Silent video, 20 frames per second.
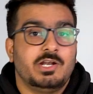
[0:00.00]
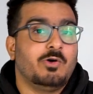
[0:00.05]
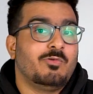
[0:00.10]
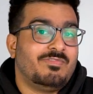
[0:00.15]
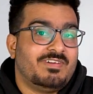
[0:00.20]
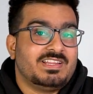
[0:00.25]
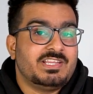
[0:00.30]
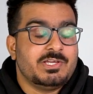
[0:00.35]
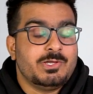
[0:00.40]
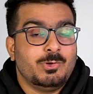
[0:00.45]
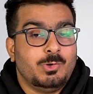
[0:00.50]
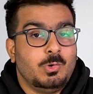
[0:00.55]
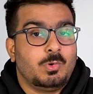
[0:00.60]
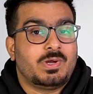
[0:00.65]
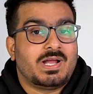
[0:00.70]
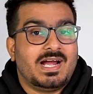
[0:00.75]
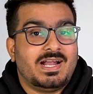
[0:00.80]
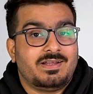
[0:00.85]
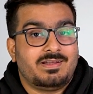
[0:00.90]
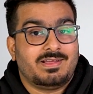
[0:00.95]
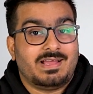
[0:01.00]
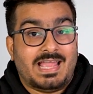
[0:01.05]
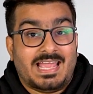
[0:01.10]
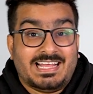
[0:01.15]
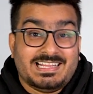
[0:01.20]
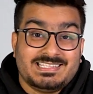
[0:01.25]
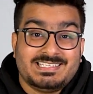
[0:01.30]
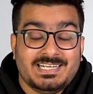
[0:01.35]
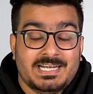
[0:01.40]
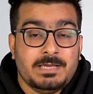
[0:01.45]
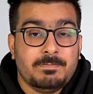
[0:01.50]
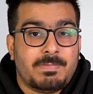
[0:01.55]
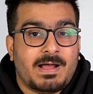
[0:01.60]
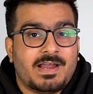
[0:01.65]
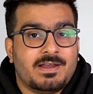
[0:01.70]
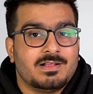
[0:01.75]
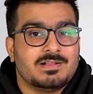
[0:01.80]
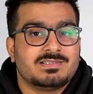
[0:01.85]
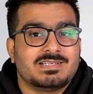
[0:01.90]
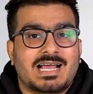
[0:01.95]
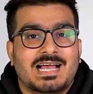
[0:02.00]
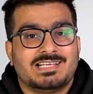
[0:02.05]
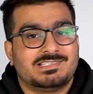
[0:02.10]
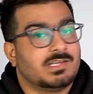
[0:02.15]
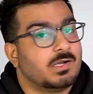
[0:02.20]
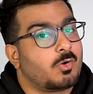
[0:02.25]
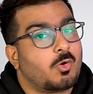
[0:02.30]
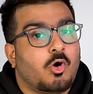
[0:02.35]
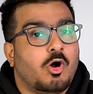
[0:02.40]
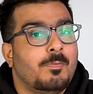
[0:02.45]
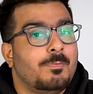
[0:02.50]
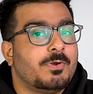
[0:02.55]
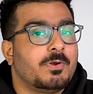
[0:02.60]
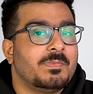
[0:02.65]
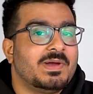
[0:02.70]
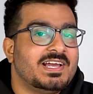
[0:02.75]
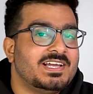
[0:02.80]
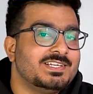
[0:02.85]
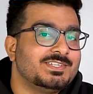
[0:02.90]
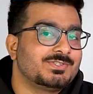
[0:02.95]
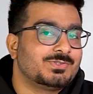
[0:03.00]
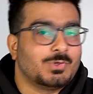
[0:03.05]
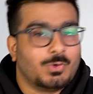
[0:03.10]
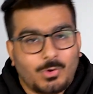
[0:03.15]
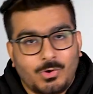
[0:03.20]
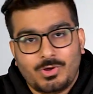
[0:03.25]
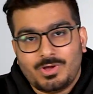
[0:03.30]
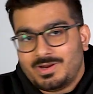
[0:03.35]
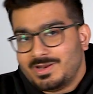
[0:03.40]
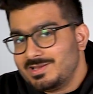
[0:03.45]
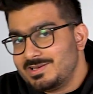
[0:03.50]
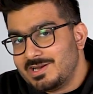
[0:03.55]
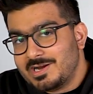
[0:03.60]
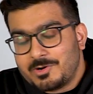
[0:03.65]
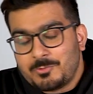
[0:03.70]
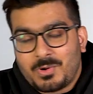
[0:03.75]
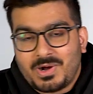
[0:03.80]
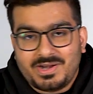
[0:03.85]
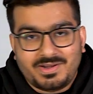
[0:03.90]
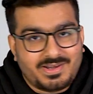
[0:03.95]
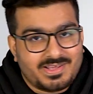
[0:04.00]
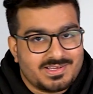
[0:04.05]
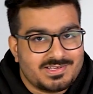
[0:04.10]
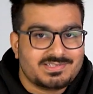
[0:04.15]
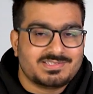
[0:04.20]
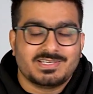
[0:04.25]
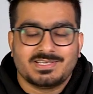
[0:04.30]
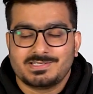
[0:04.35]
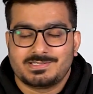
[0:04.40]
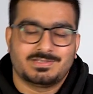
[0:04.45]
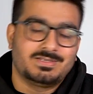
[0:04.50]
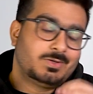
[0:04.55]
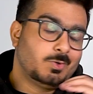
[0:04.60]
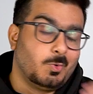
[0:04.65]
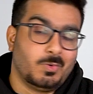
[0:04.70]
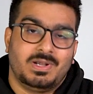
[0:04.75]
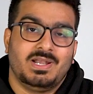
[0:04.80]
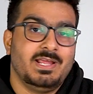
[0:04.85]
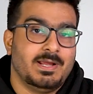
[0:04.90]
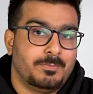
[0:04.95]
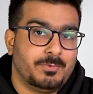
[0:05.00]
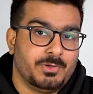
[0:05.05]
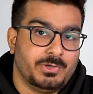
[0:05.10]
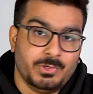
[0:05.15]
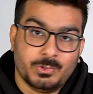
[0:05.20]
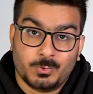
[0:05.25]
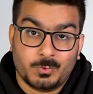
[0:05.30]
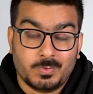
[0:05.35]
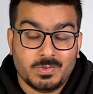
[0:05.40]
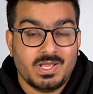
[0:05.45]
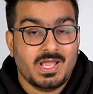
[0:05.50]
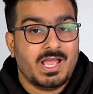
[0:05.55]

Now, whether you look at LCD panels as a compromise or an advantage is totally up to you.